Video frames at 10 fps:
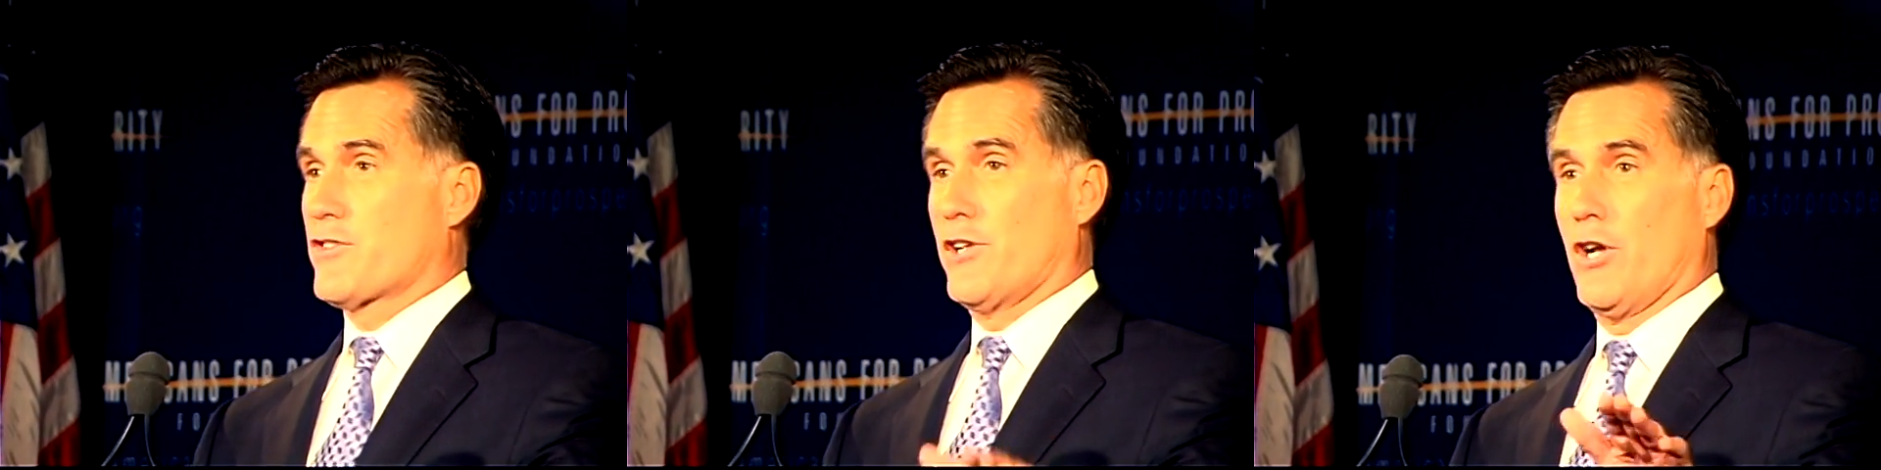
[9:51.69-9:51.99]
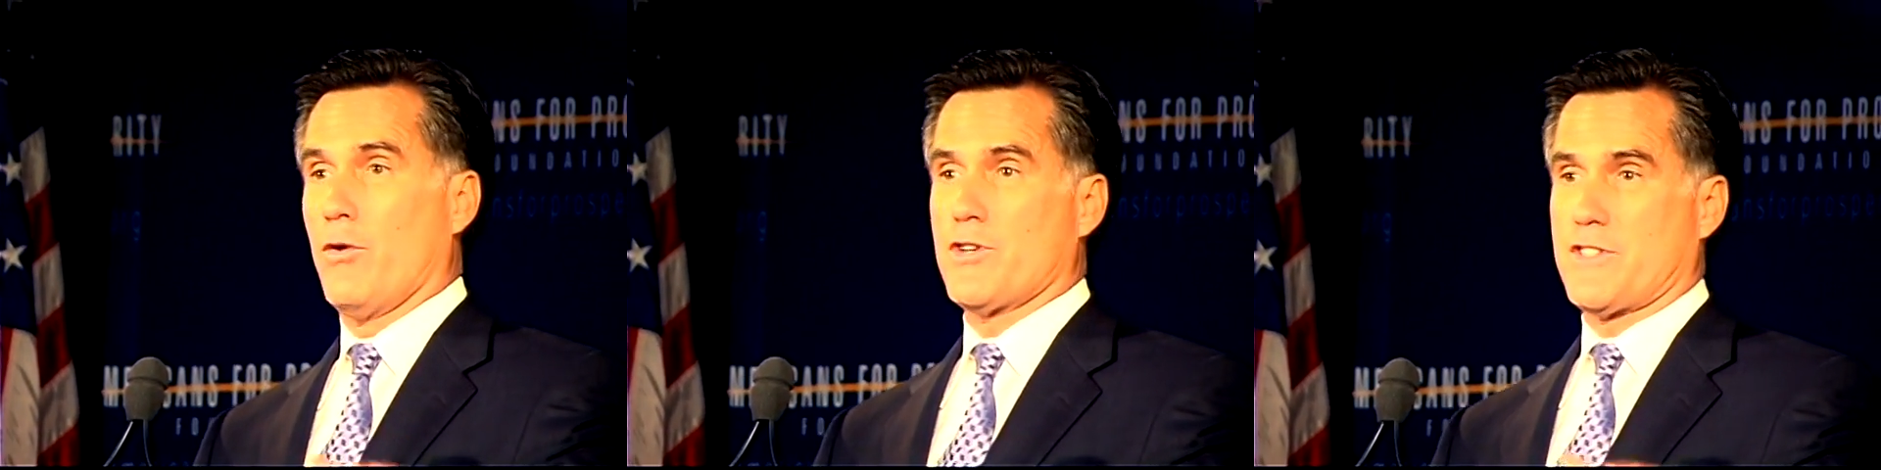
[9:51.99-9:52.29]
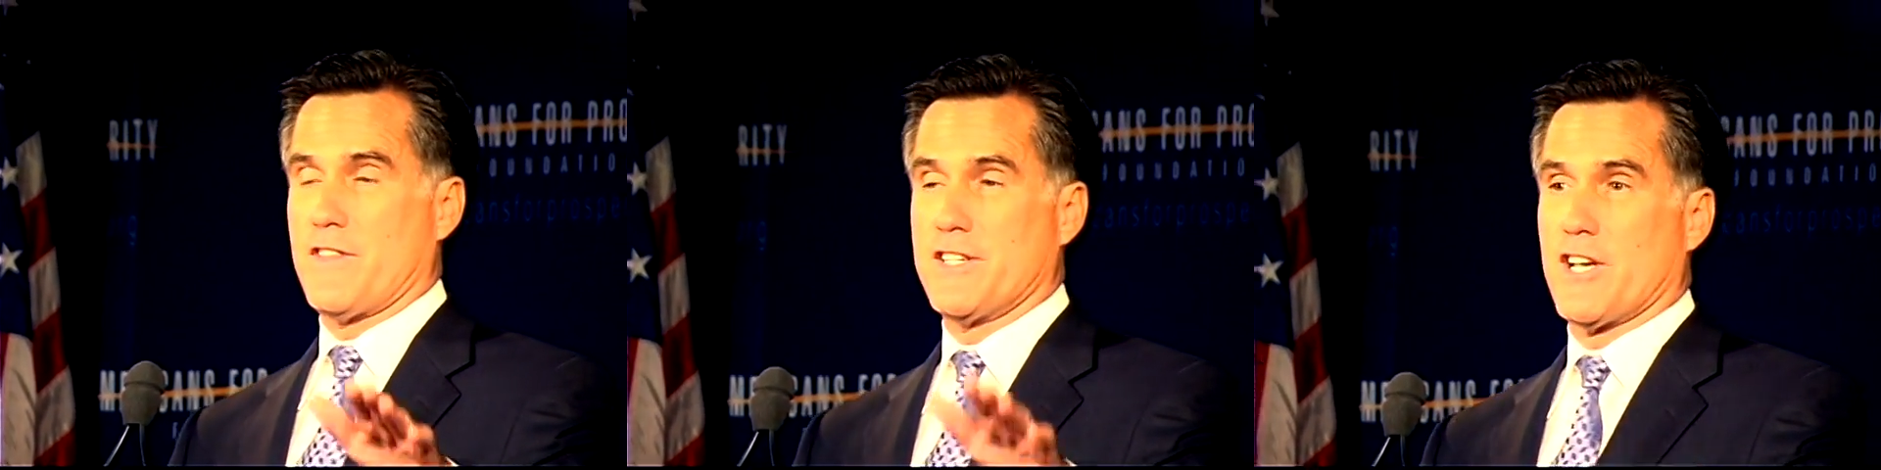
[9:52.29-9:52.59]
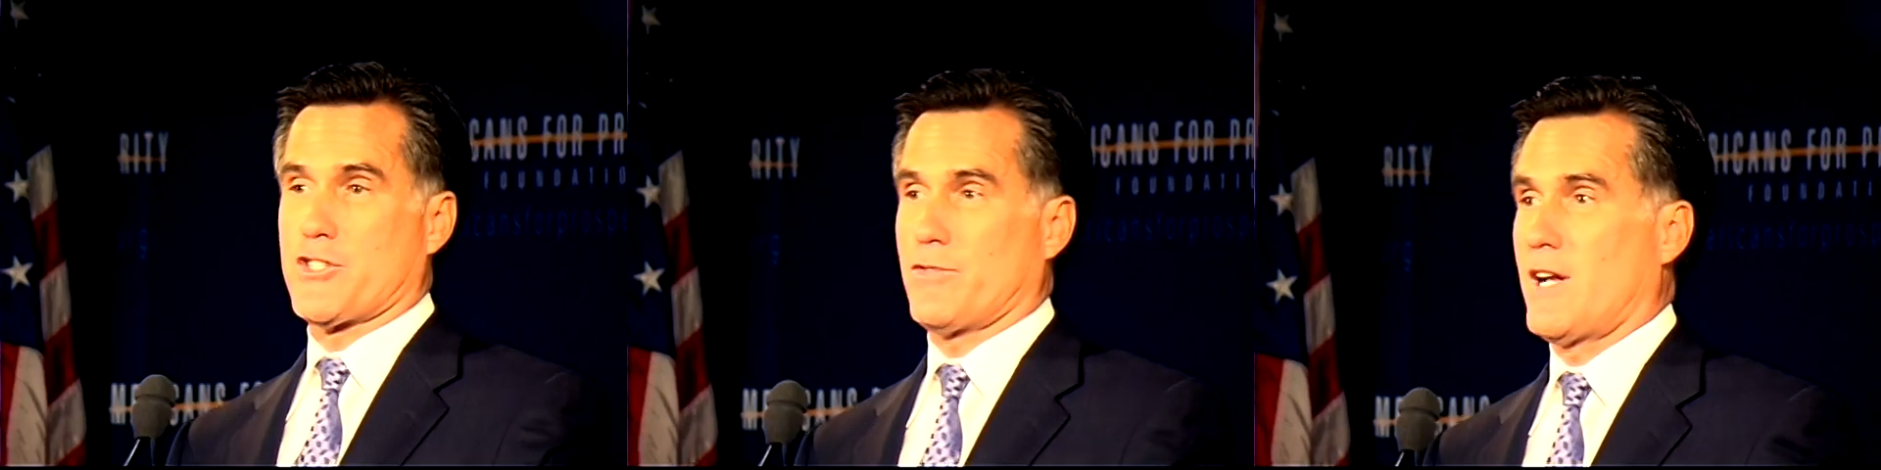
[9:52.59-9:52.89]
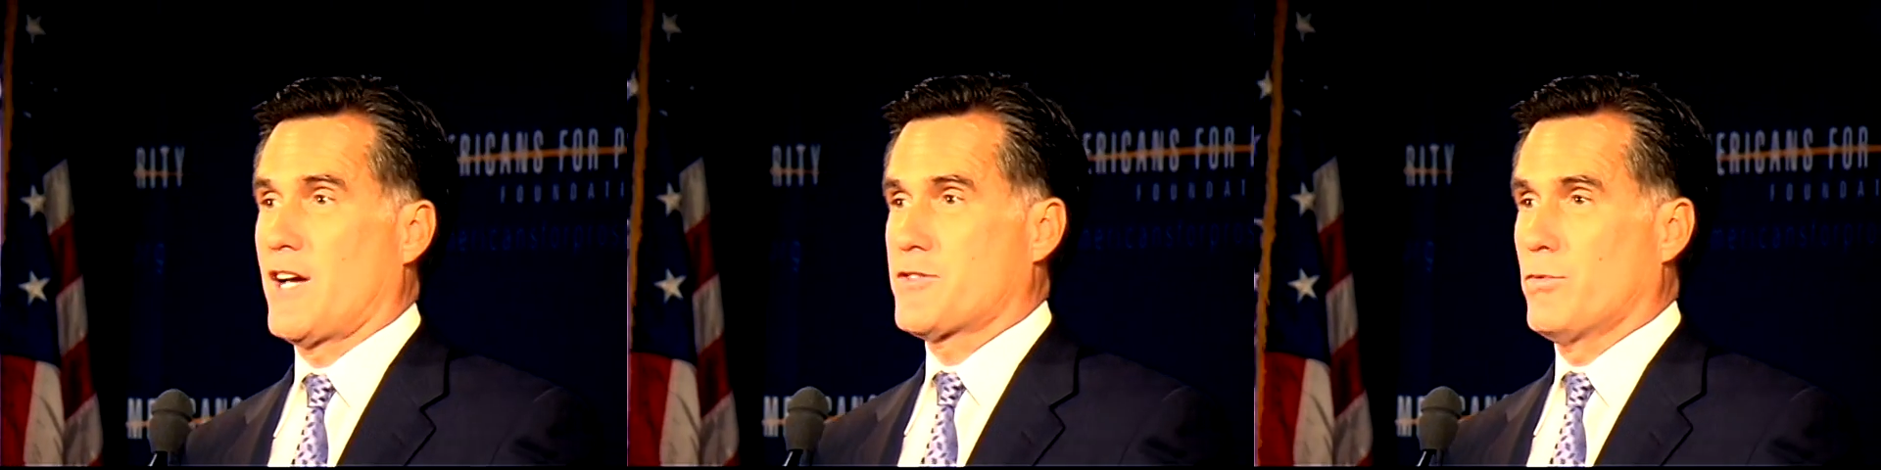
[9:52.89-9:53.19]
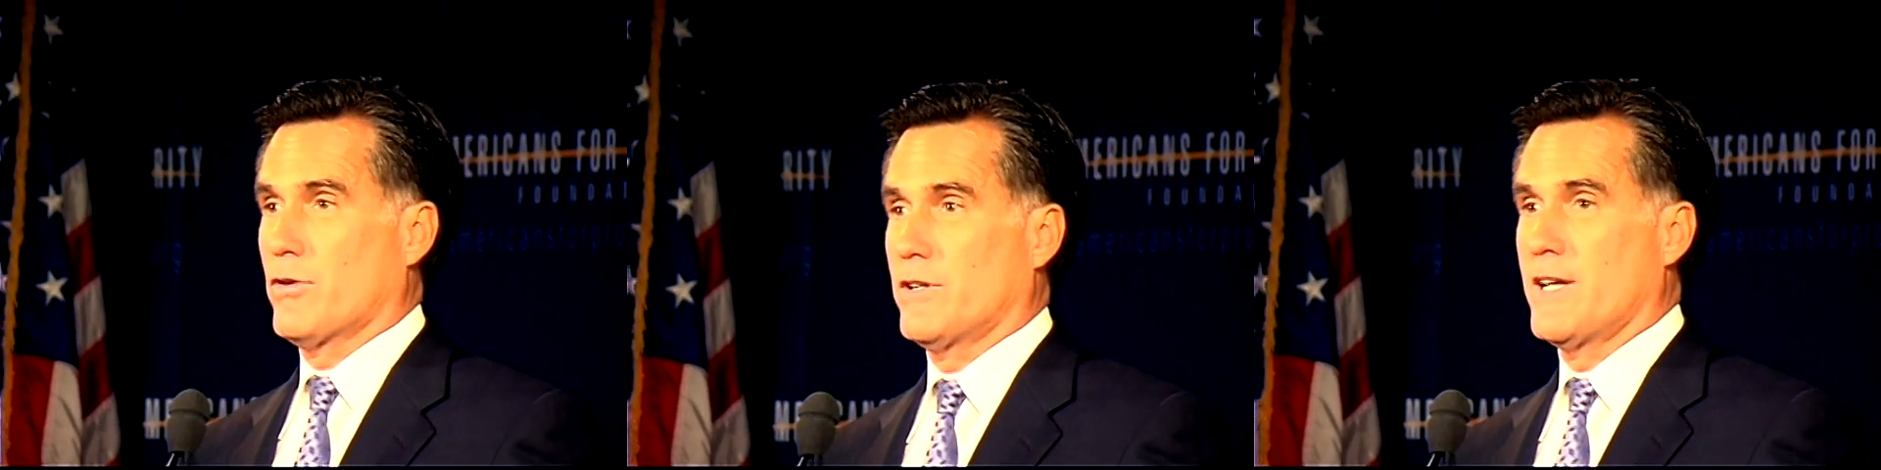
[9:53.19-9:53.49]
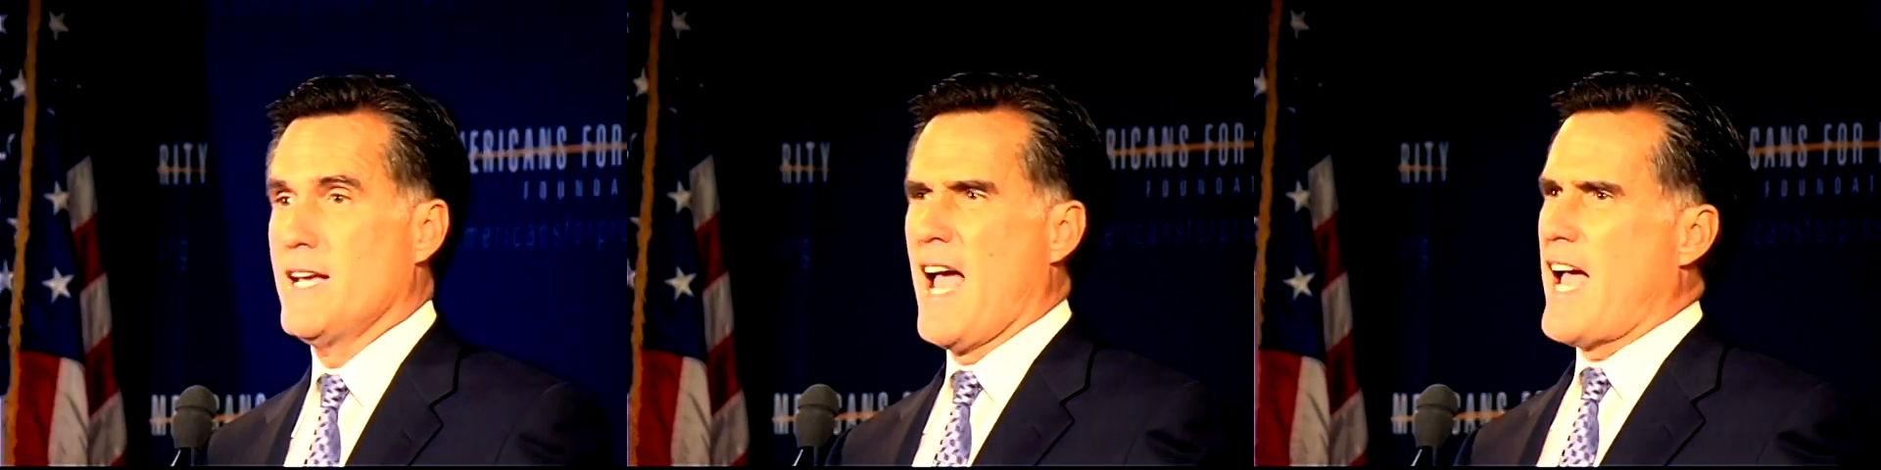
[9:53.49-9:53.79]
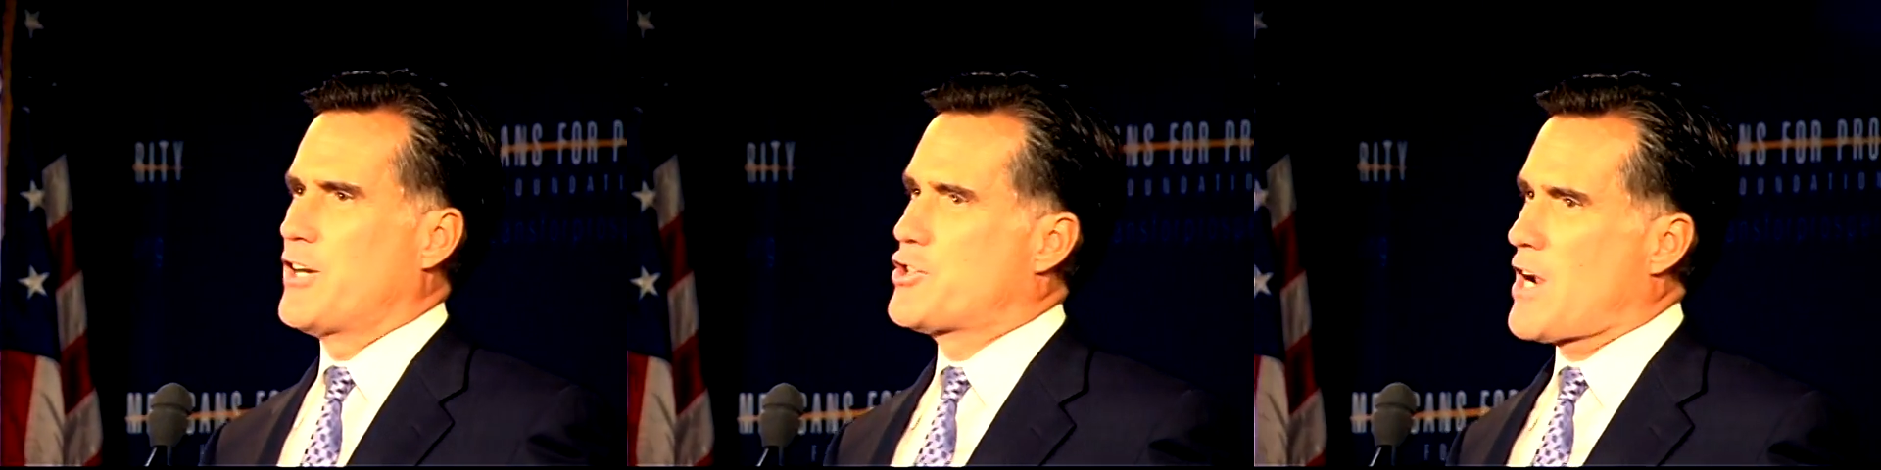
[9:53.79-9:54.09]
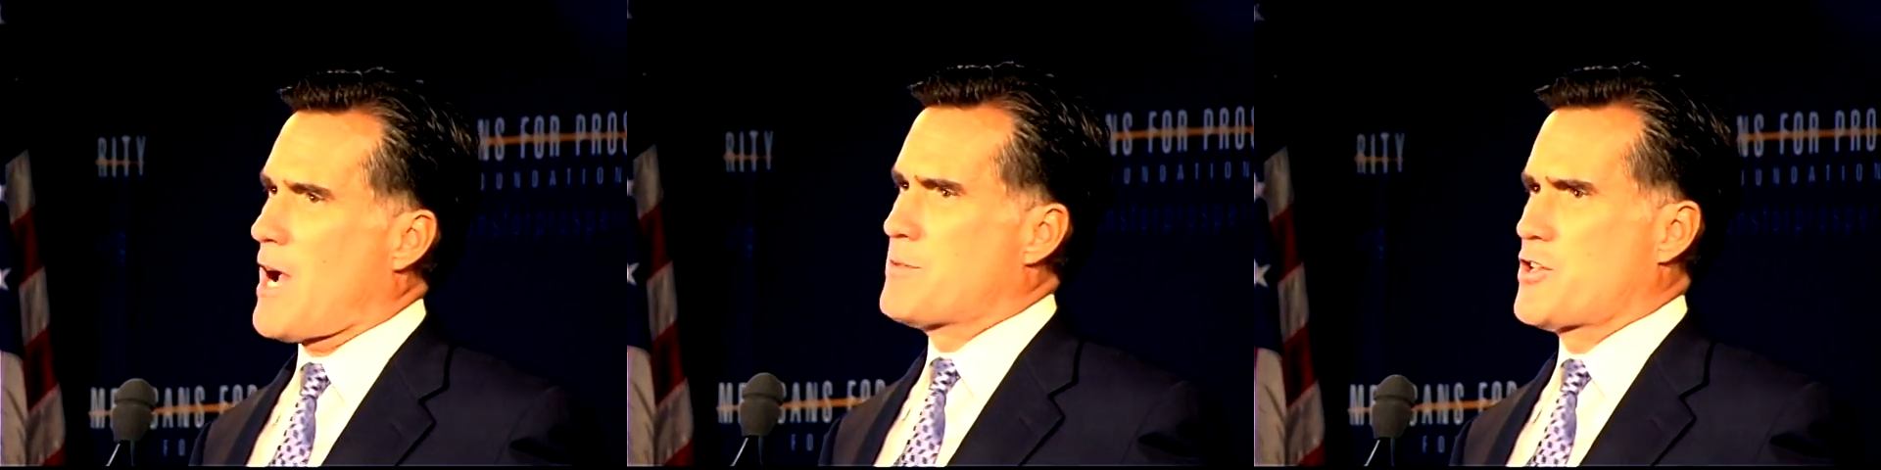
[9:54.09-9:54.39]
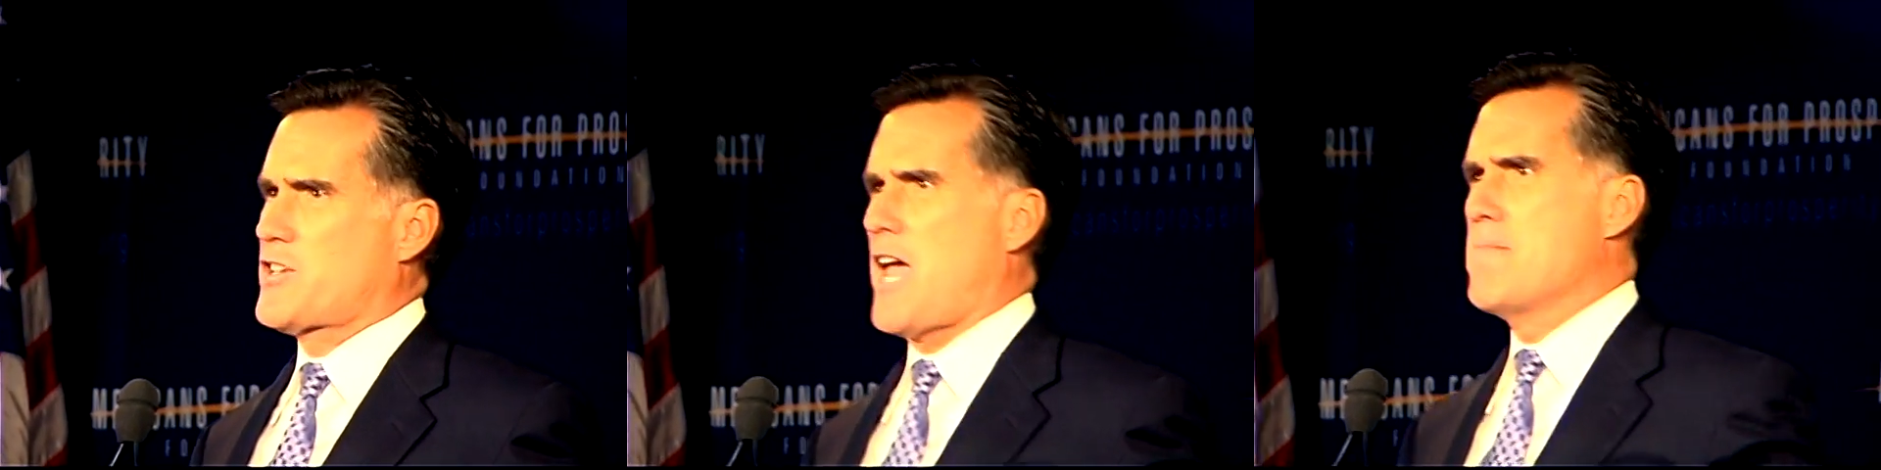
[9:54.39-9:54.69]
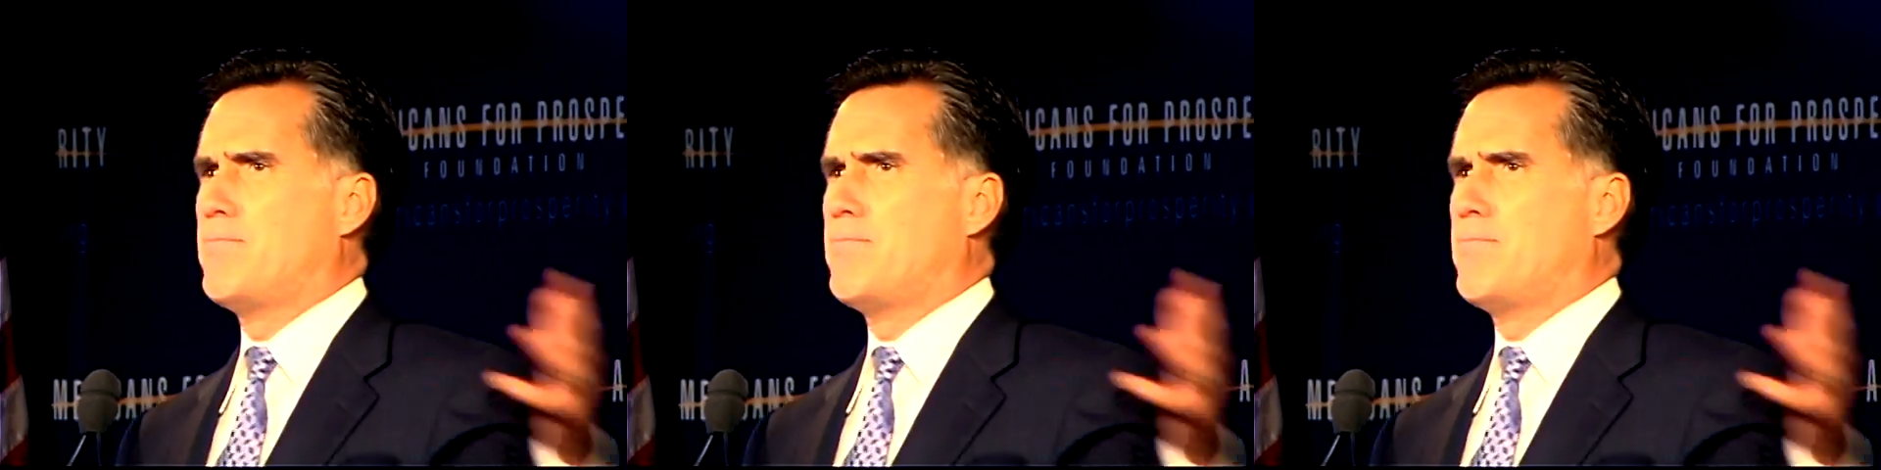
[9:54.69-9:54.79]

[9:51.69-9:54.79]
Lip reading: to the lowest in the industrialized world, and jobs just came